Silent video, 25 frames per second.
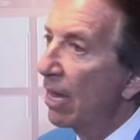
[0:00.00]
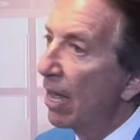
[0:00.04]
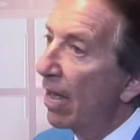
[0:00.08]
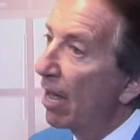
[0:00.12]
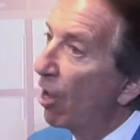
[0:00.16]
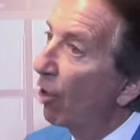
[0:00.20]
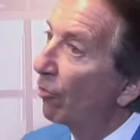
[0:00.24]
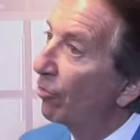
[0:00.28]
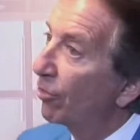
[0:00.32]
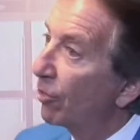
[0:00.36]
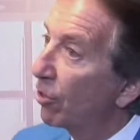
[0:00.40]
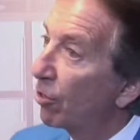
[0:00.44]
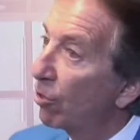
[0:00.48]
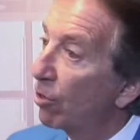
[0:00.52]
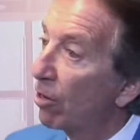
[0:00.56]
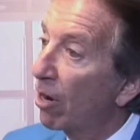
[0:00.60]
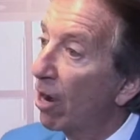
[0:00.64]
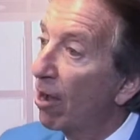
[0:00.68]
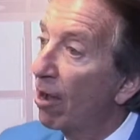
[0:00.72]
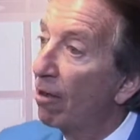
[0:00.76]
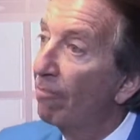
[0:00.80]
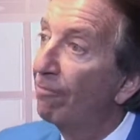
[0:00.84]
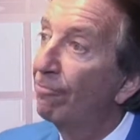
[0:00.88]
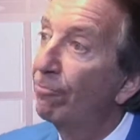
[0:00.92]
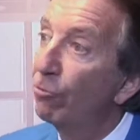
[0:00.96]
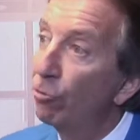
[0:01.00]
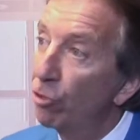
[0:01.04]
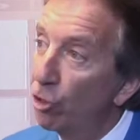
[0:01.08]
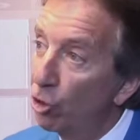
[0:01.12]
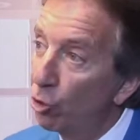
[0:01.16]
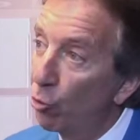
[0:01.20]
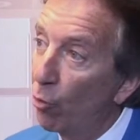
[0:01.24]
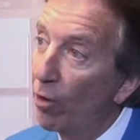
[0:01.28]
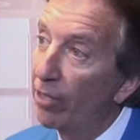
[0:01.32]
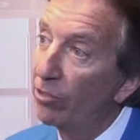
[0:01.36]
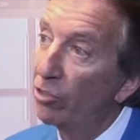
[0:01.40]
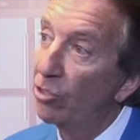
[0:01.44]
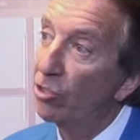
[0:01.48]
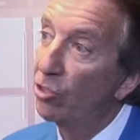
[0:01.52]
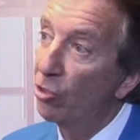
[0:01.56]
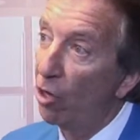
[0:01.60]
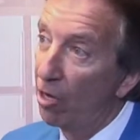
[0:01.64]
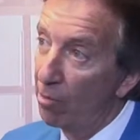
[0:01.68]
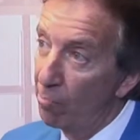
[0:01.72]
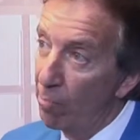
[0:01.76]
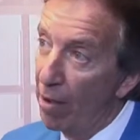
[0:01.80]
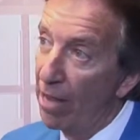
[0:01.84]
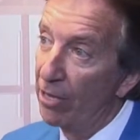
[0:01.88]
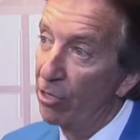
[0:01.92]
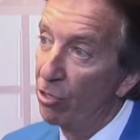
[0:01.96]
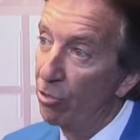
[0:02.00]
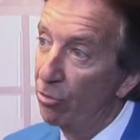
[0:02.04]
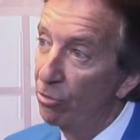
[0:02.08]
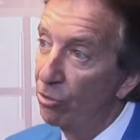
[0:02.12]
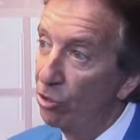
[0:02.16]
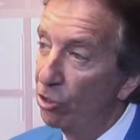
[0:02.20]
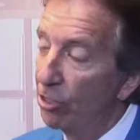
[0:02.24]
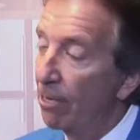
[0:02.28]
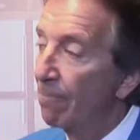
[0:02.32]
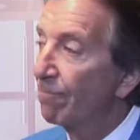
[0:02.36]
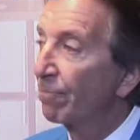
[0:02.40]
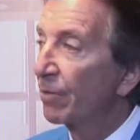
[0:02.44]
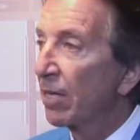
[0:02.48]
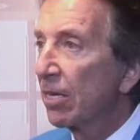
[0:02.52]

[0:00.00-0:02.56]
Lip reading: Healthier food choices on menus.